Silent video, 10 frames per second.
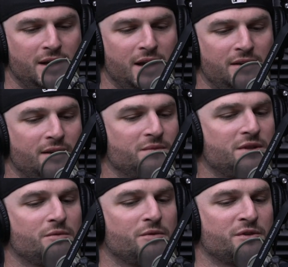getting them
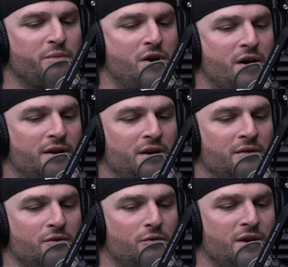to respond
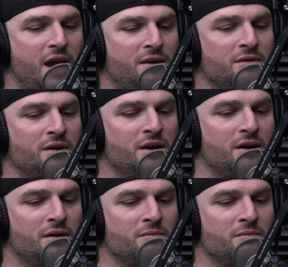and create uh,